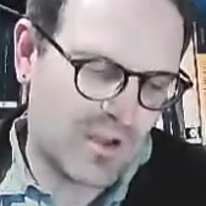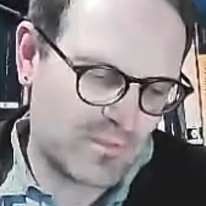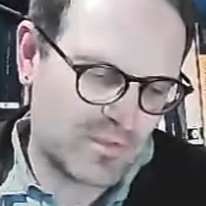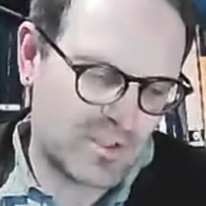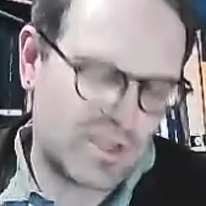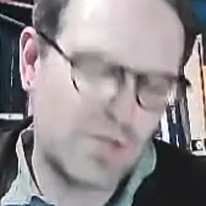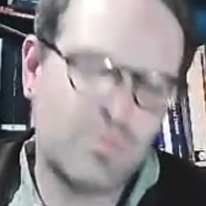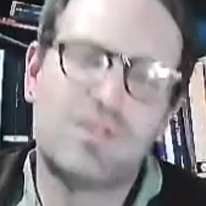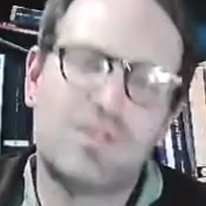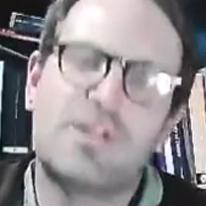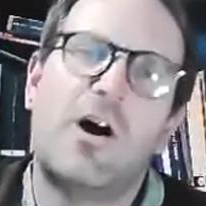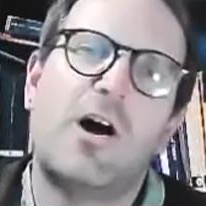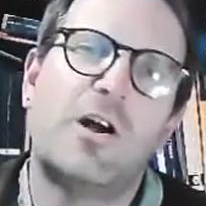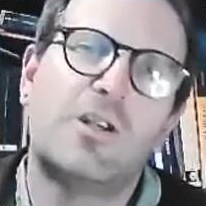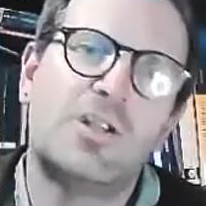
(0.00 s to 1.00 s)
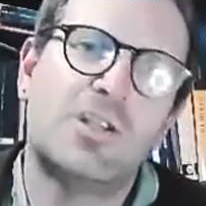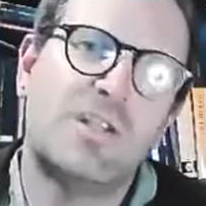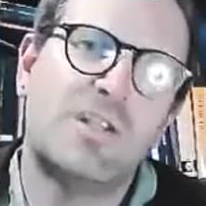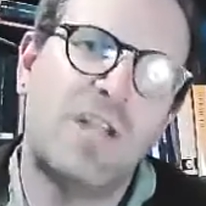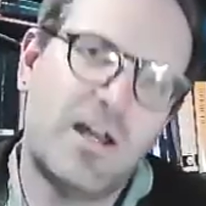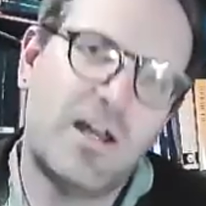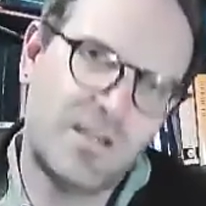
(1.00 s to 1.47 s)
She was cautious
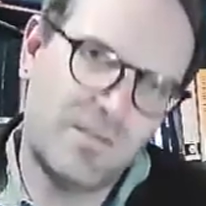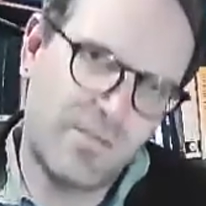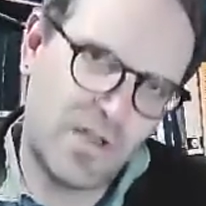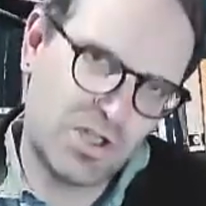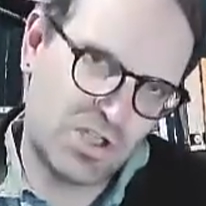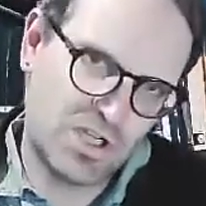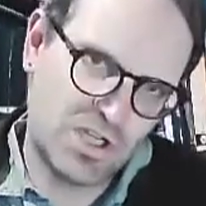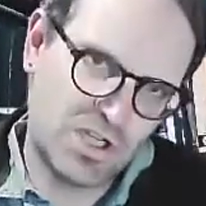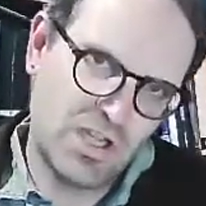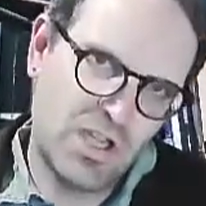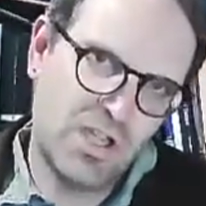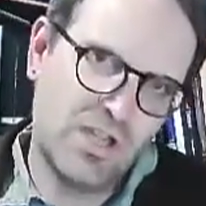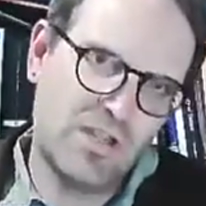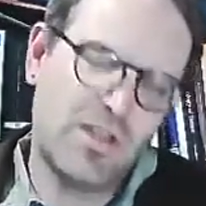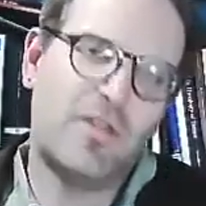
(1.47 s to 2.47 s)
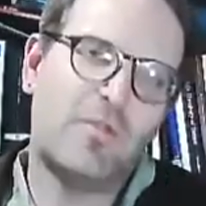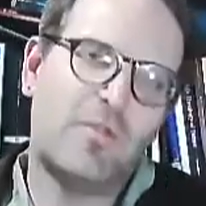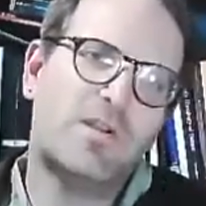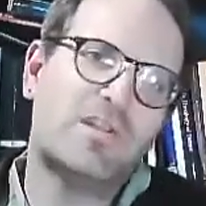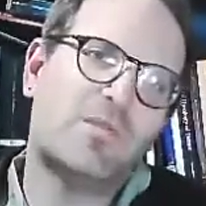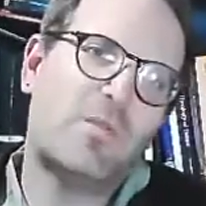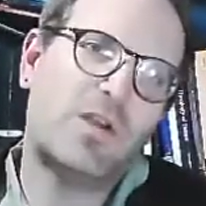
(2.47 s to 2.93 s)
not to mention that the
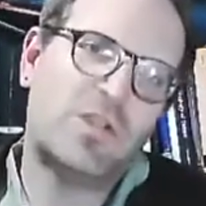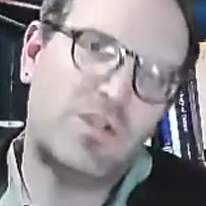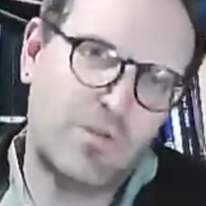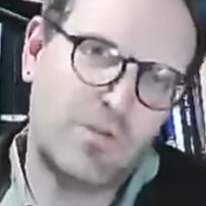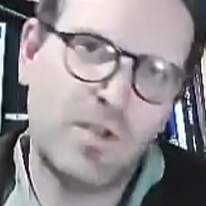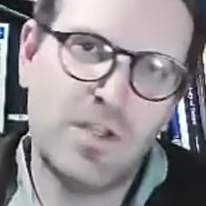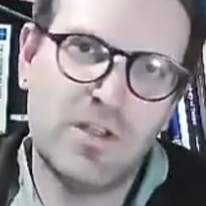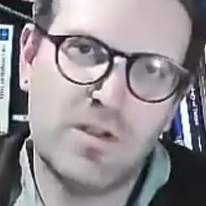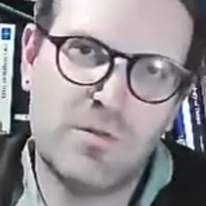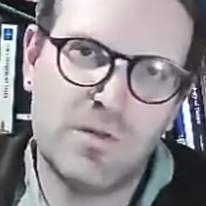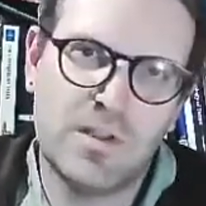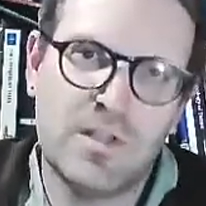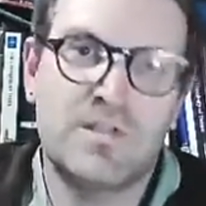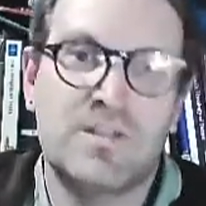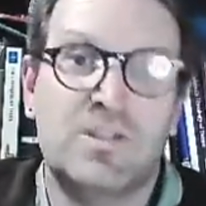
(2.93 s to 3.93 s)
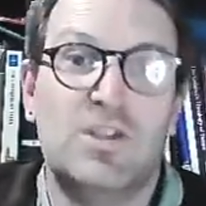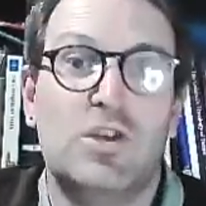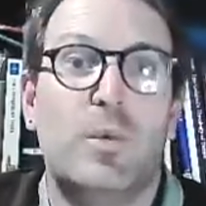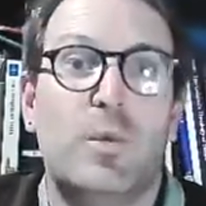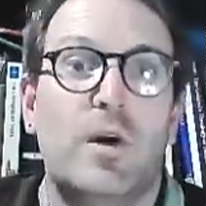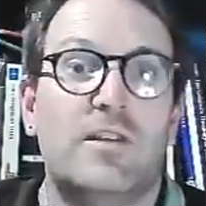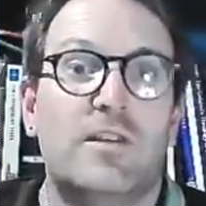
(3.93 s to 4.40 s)
reason why she's really doing this is she
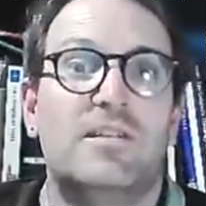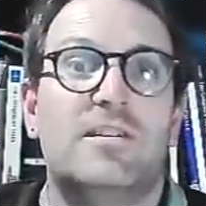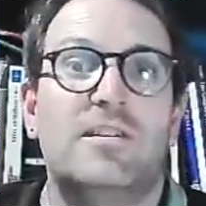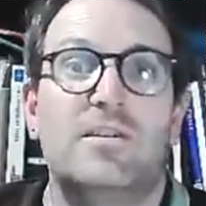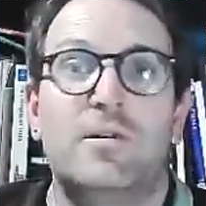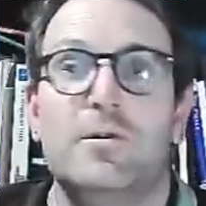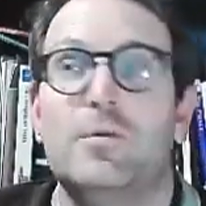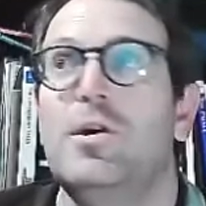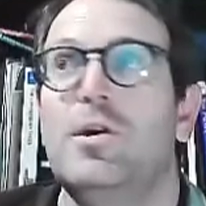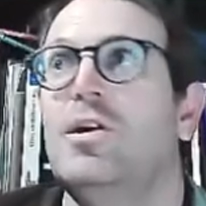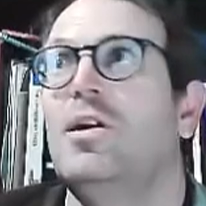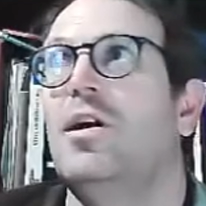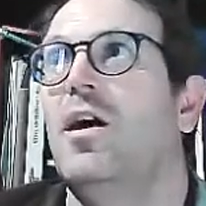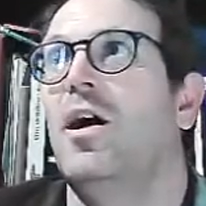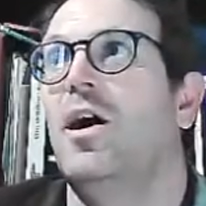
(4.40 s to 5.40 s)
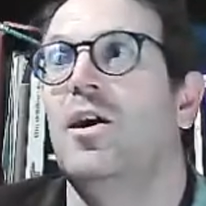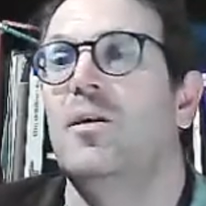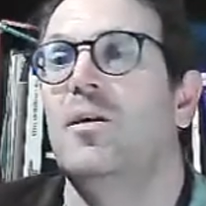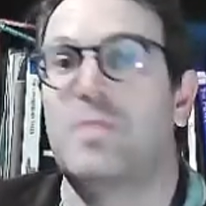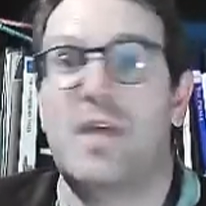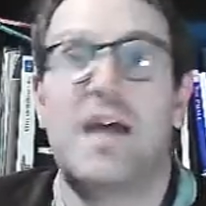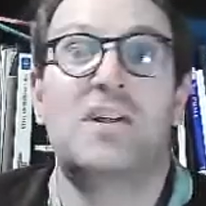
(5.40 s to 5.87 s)
wants to
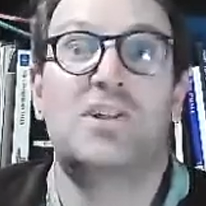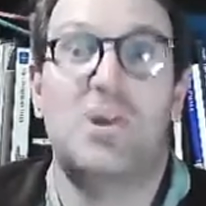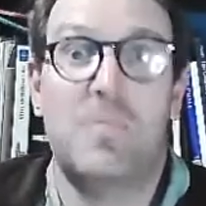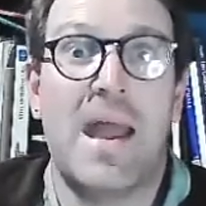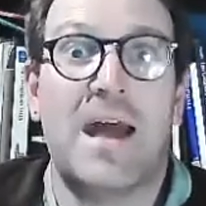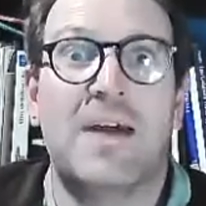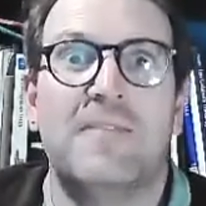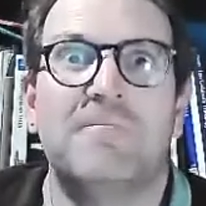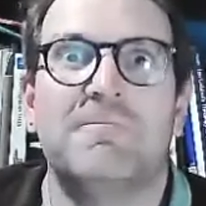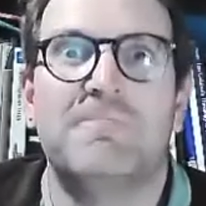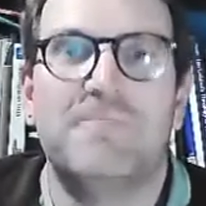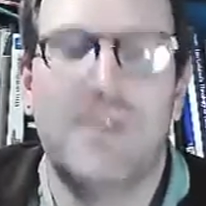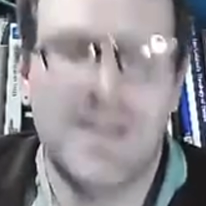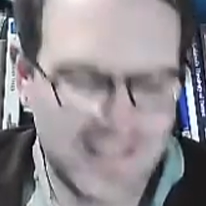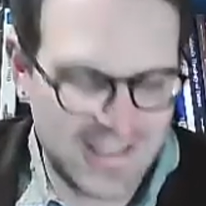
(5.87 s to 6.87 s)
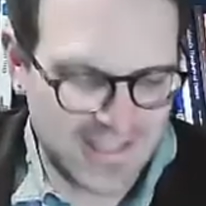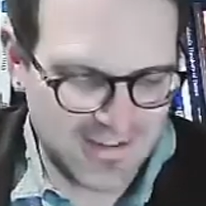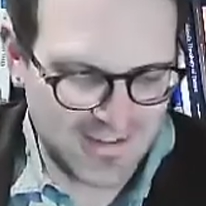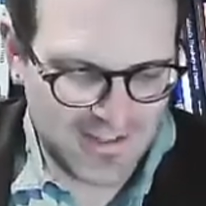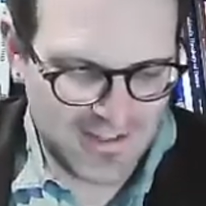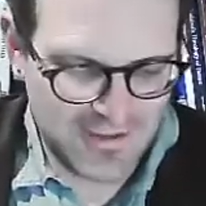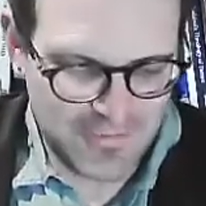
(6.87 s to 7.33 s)
catch a man, right?
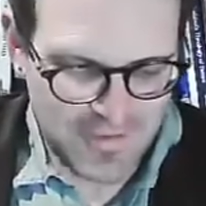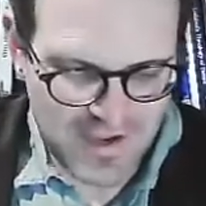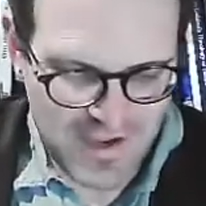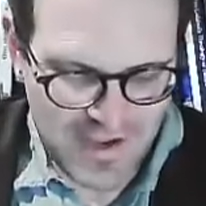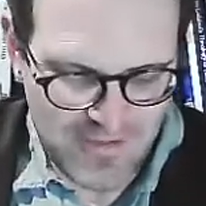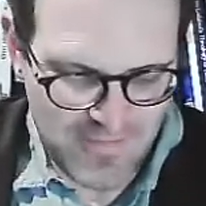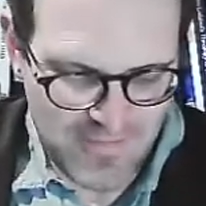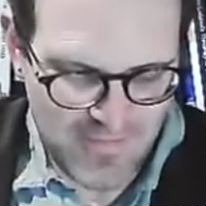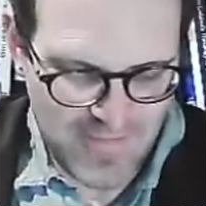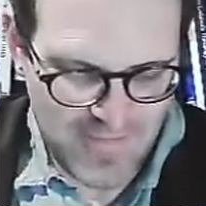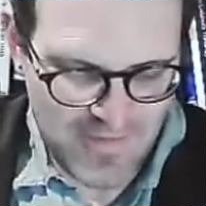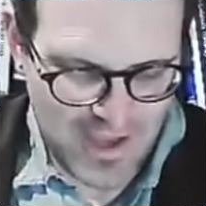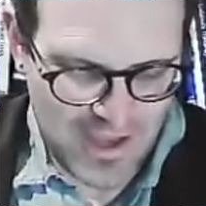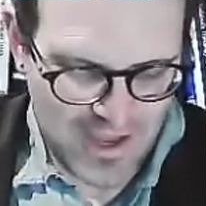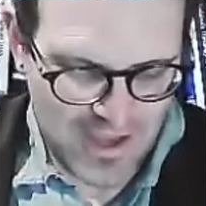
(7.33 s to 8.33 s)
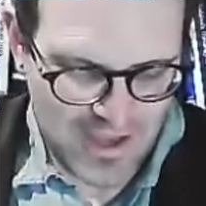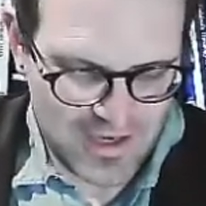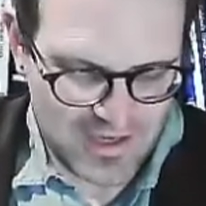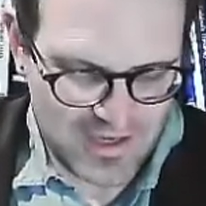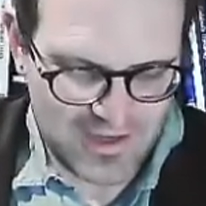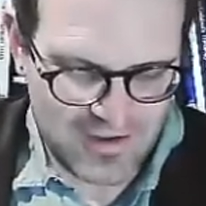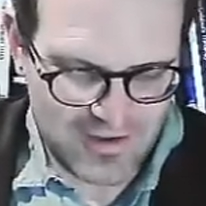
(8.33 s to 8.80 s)
To become
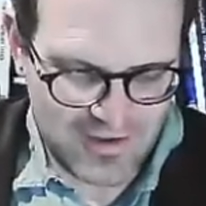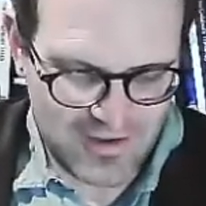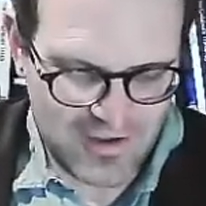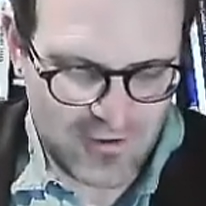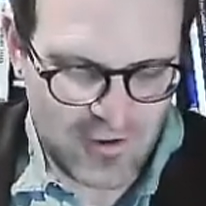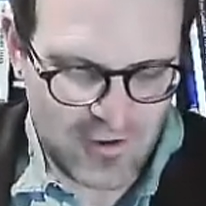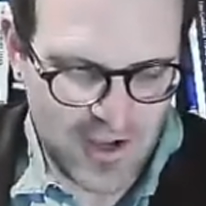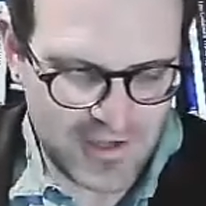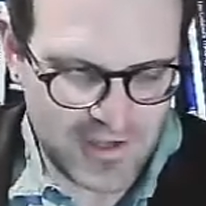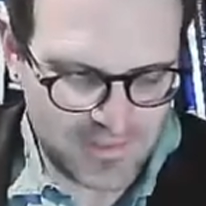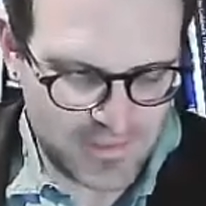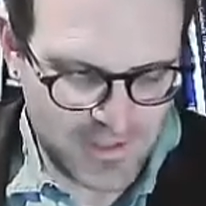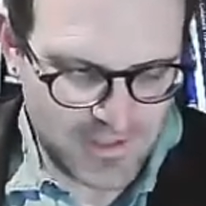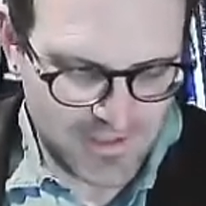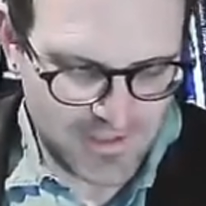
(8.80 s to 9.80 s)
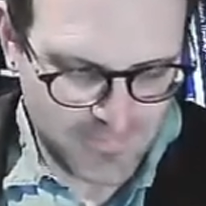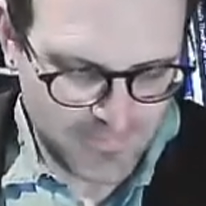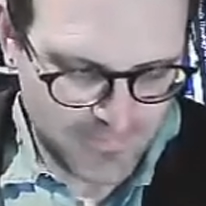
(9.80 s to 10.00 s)
to her husband.